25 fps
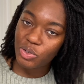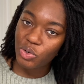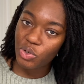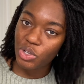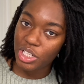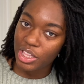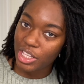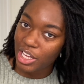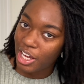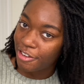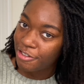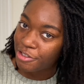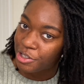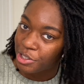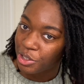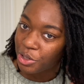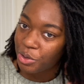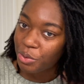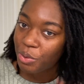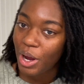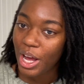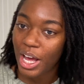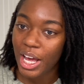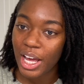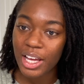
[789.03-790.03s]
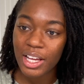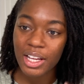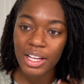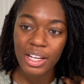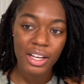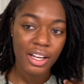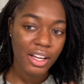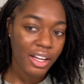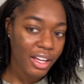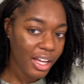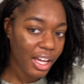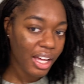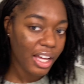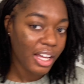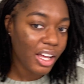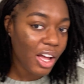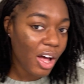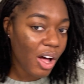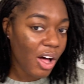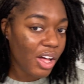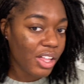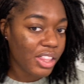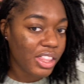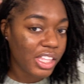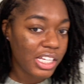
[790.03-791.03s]
the left, to the right. And
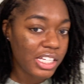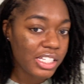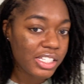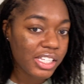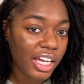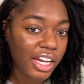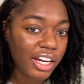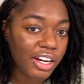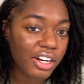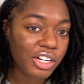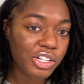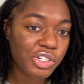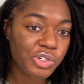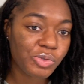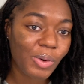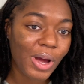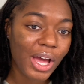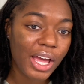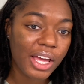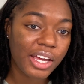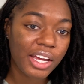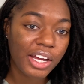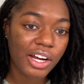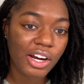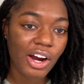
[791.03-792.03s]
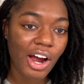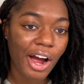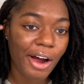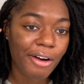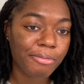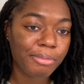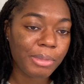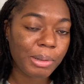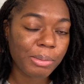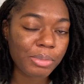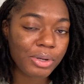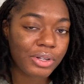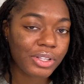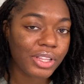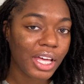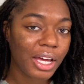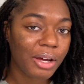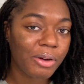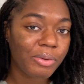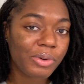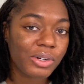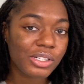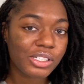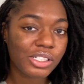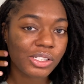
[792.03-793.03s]
y'all, these hairs right here, I remember they
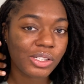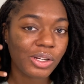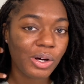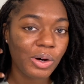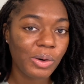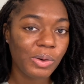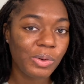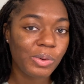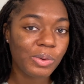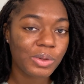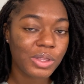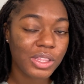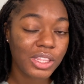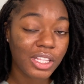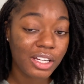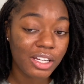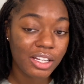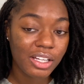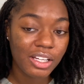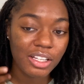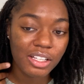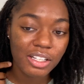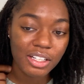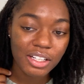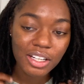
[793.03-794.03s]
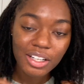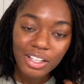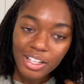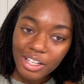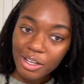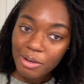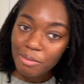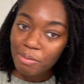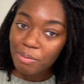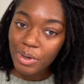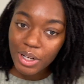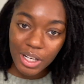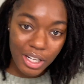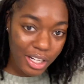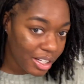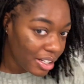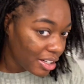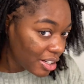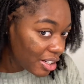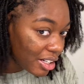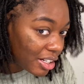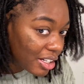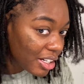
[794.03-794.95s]
were so thin. But